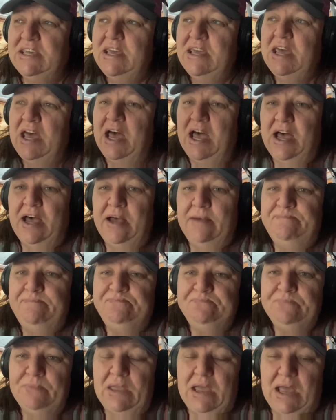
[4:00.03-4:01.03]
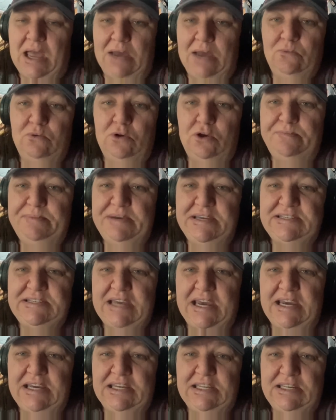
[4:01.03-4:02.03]
I will be
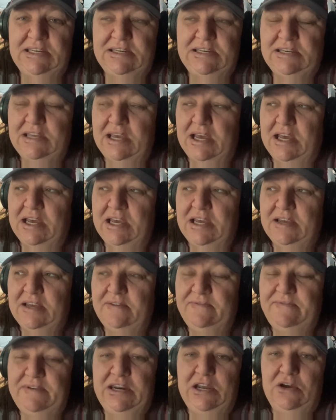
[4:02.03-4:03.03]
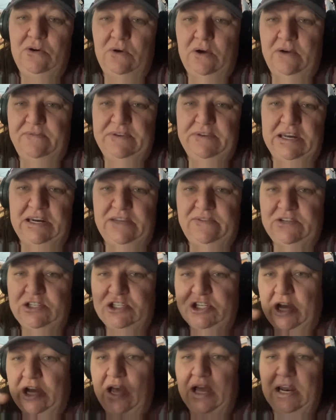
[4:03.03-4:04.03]
taking a video of getting the
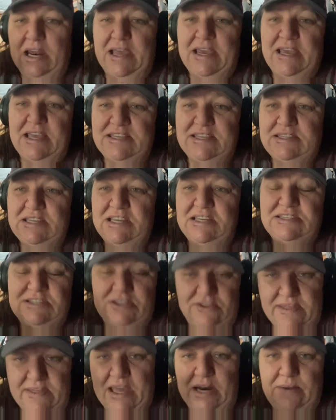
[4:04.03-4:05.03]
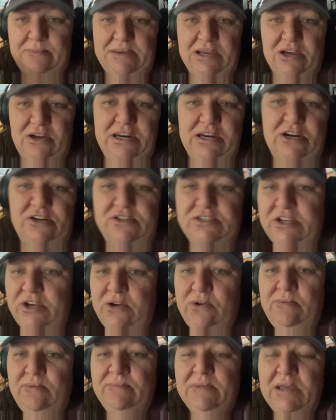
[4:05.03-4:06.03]
shot, like I said, so that'll be on here too.